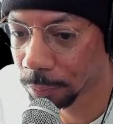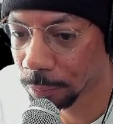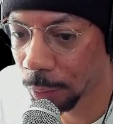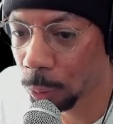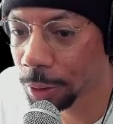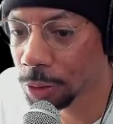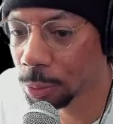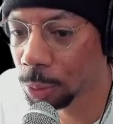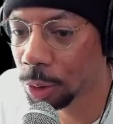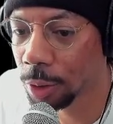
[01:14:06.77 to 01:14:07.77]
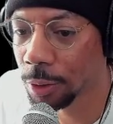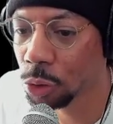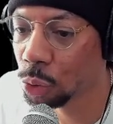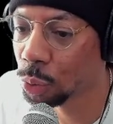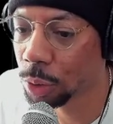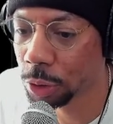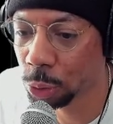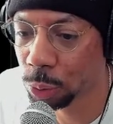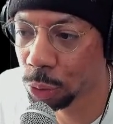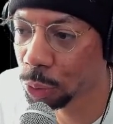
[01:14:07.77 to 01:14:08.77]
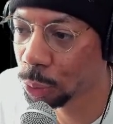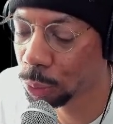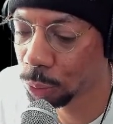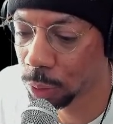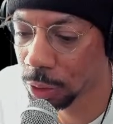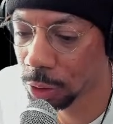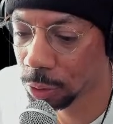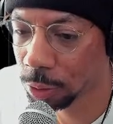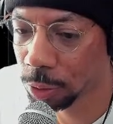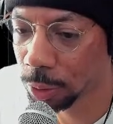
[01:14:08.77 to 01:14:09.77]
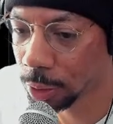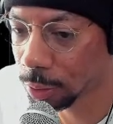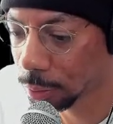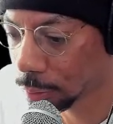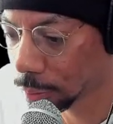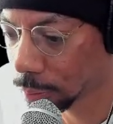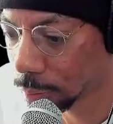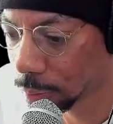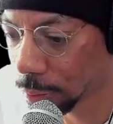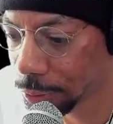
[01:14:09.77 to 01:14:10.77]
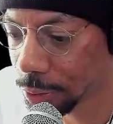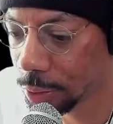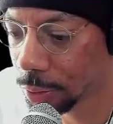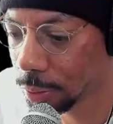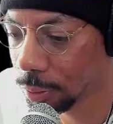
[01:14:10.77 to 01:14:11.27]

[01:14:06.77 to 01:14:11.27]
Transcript: I want 2 more. This one's really cool too. Real quick. Have you seen?